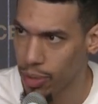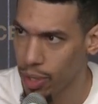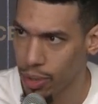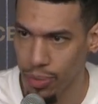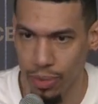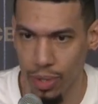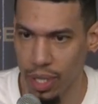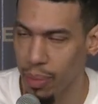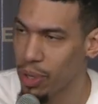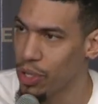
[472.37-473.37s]
You know, there's
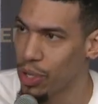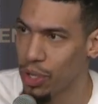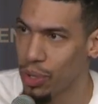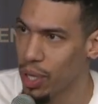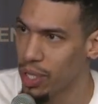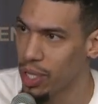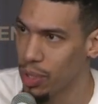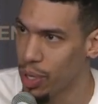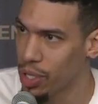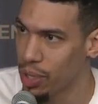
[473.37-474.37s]
not much you can do in that
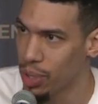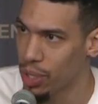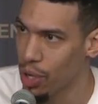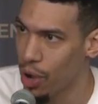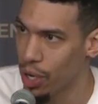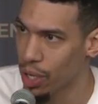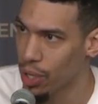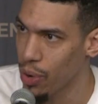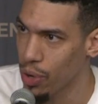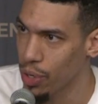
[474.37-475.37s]
situation. You were caught in a
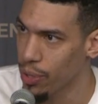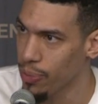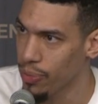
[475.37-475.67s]
corner.